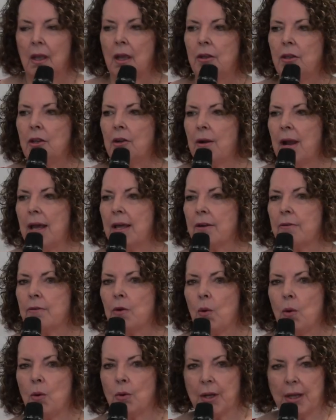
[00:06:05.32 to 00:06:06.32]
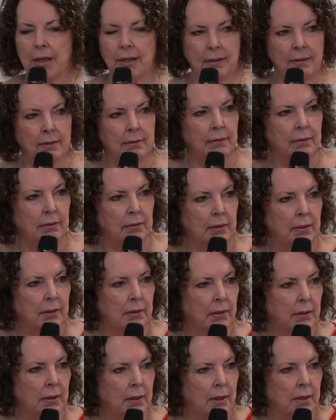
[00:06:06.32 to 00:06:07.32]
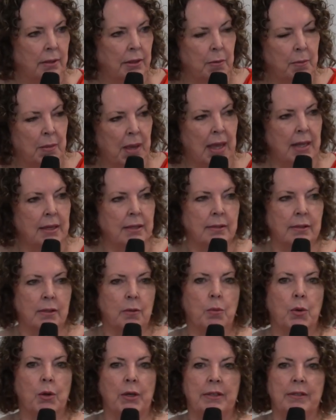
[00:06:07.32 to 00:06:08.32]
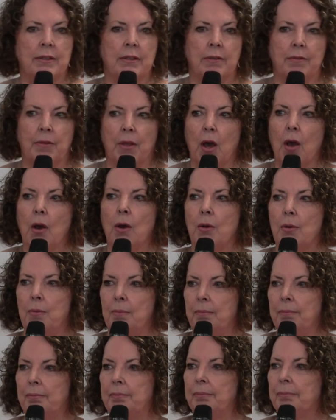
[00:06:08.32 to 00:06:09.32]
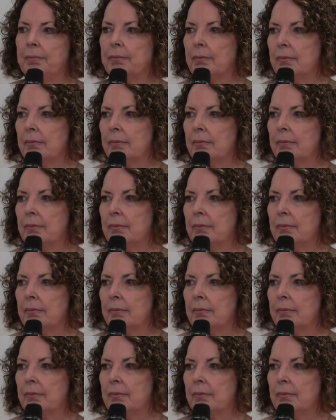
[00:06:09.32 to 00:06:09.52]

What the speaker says: "You're out of order. The man is the priest of the home."